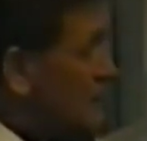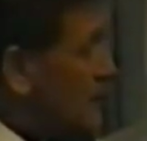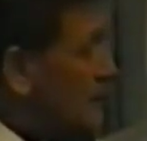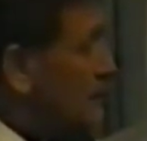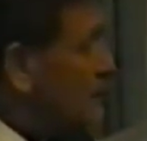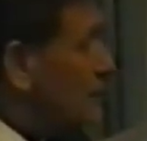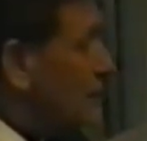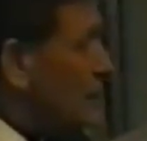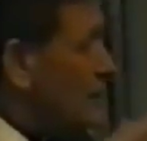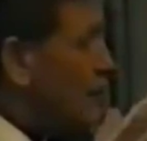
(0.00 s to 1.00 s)
So you're
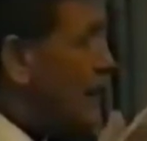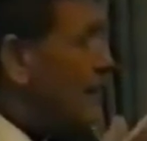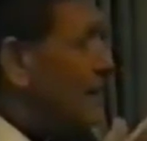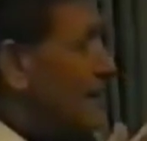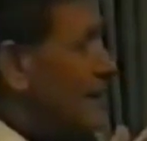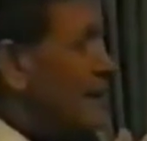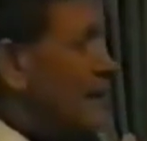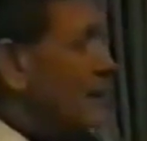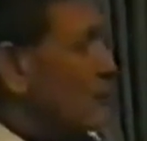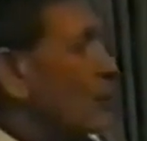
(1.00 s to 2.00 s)
talking about,
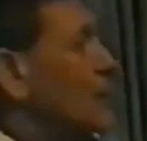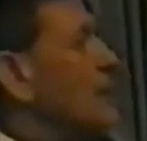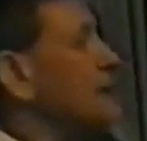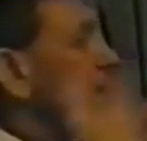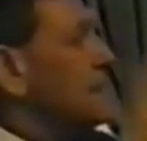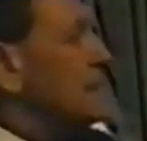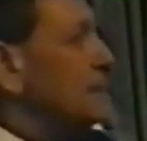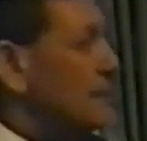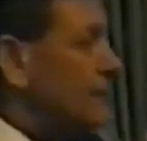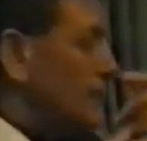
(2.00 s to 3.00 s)
and what I see
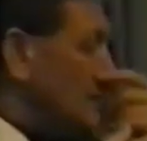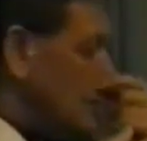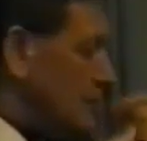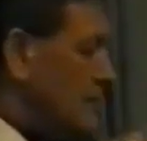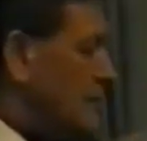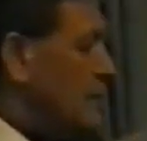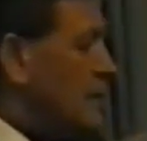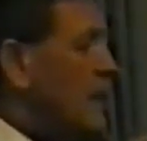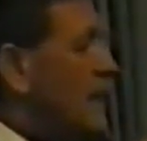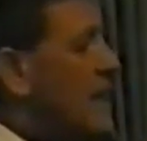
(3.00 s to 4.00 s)
is the future of
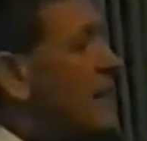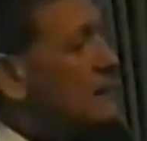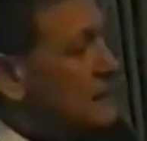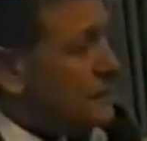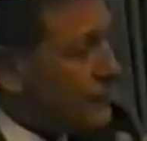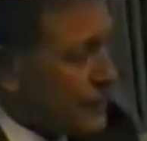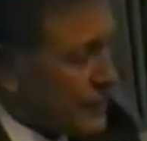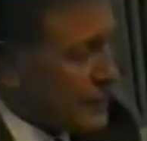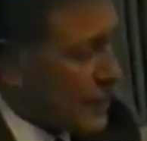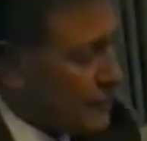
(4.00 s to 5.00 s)
houses, for
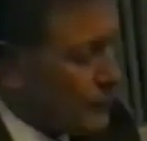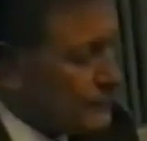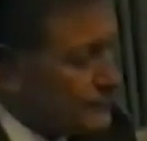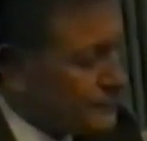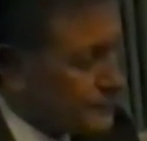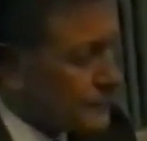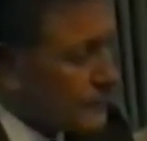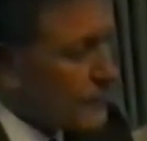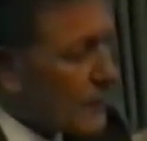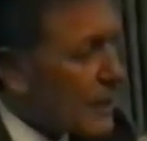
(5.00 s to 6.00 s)
example,
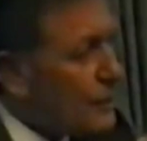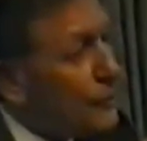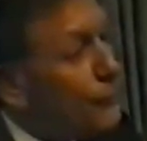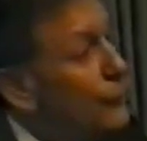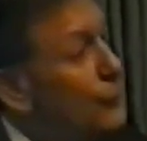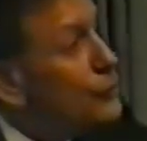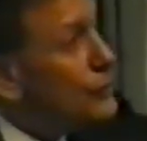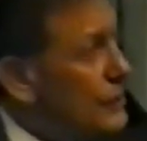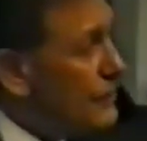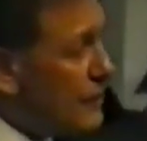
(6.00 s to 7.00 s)
the
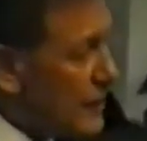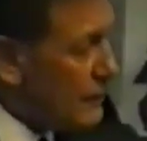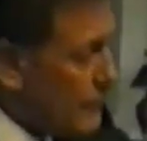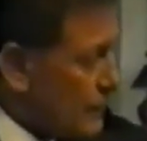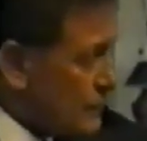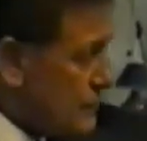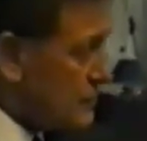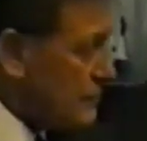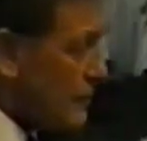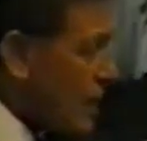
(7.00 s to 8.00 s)
future developments
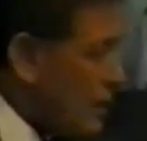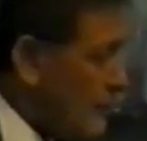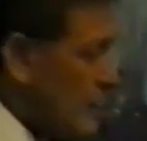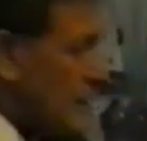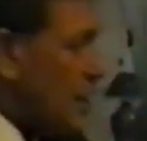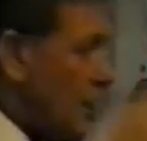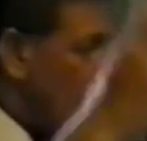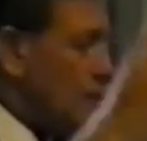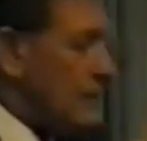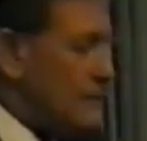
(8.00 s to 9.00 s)
of
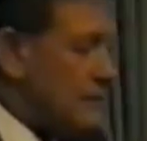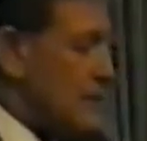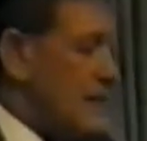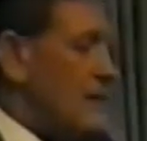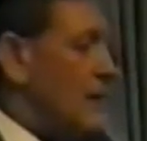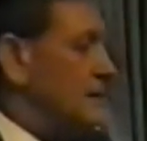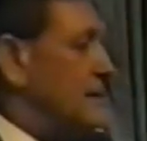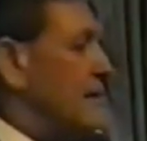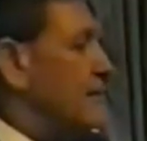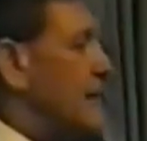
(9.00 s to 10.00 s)
home theirs. I
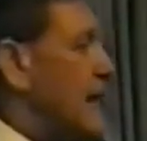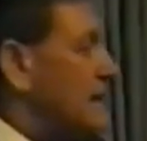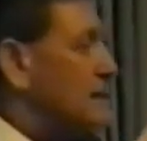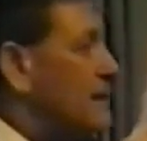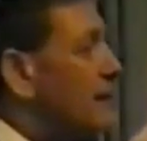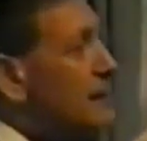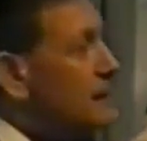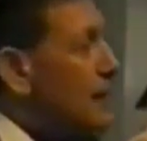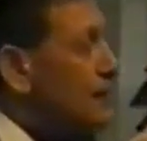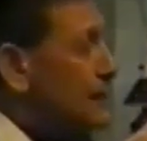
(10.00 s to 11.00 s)
see every house having
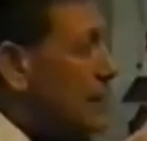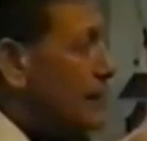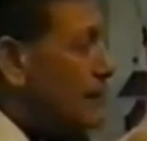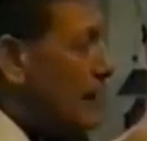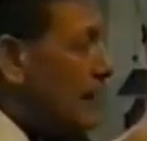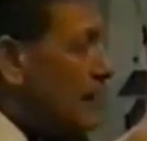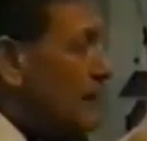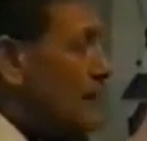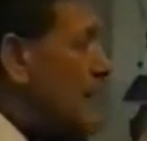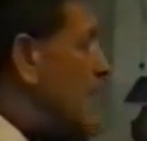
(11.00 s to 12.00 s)
its own generator
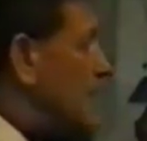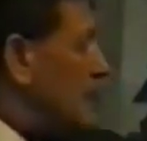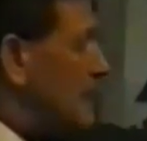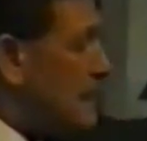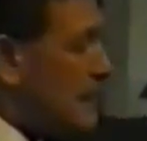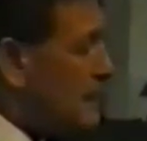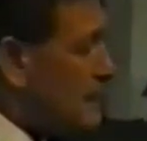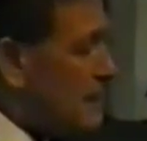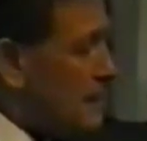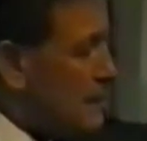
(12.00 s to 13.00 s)
without any,
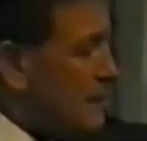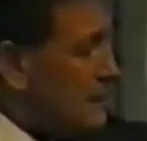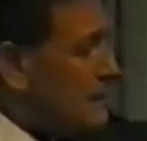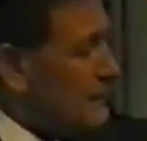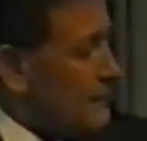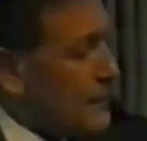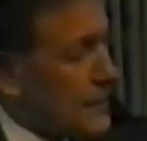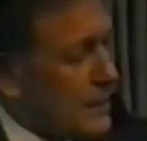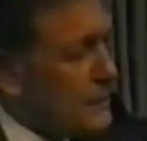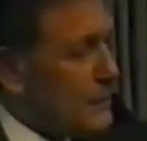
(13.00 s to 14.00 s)

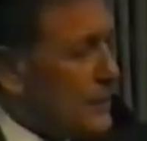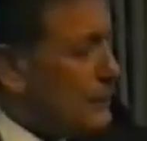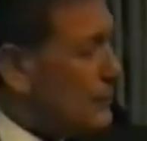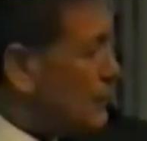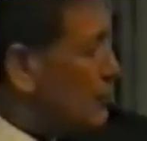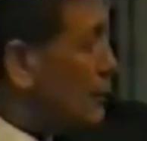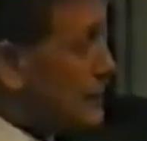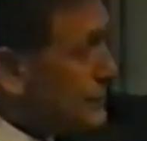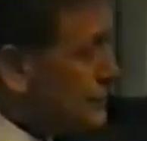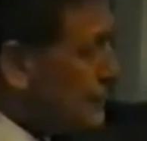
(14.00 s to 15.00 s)
the
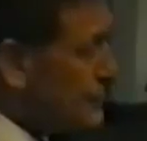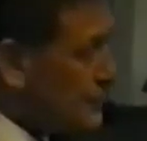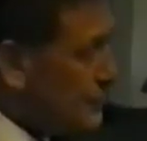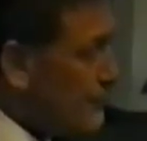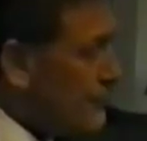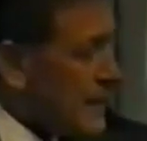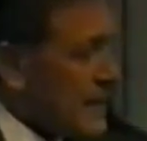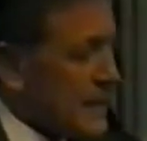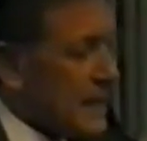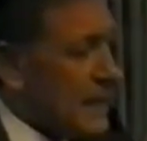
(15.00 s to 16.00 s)
grid system.
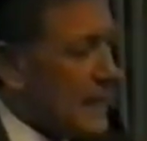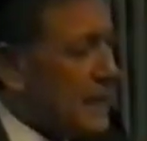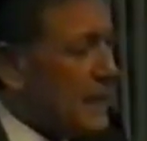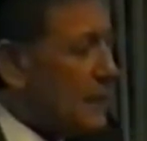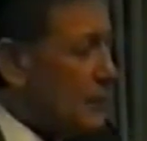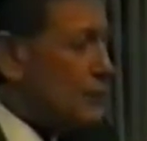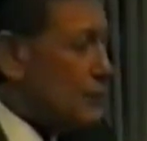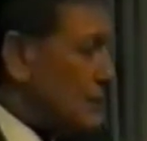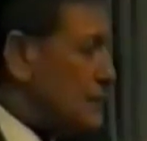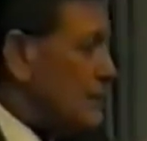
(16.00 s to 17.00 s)
And of course
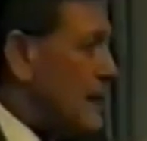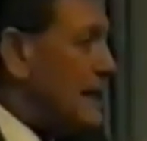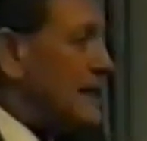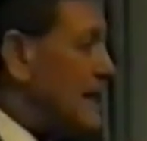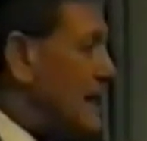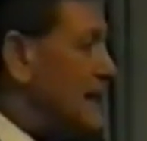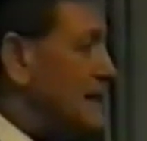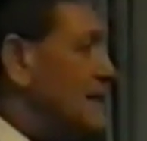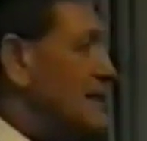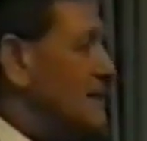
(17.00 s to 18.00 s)
with the smart
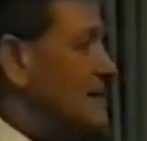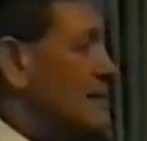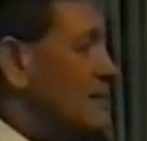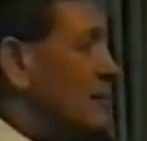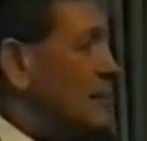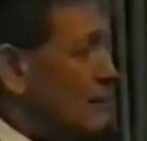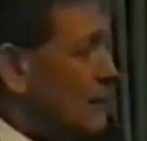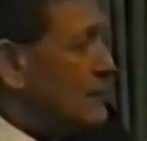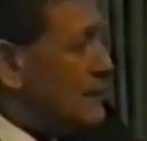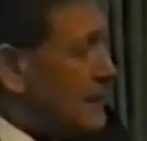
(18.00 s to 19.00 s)
card, we're the
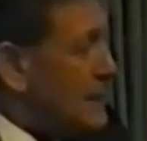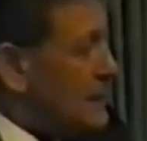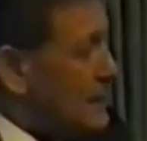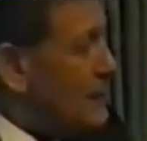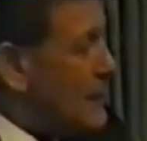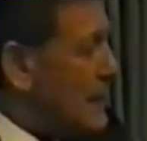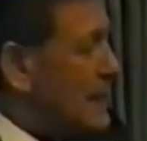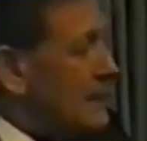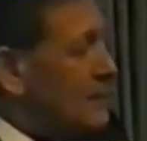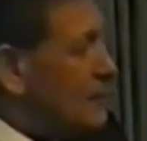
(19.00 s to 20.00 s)
ones who are getting the
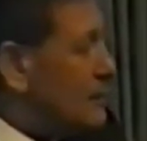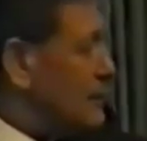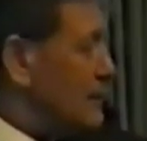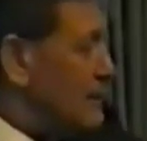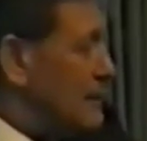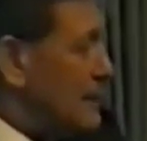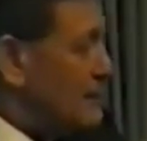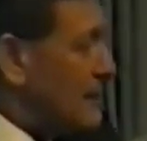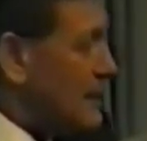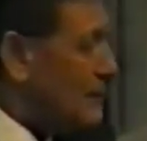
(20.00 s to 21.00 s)
money, not the
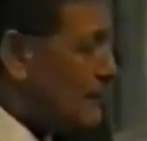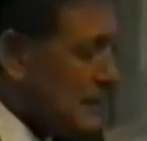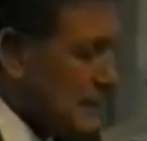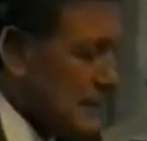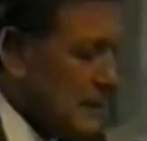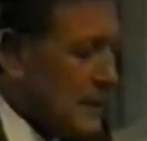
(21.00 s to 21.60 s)
electric companies.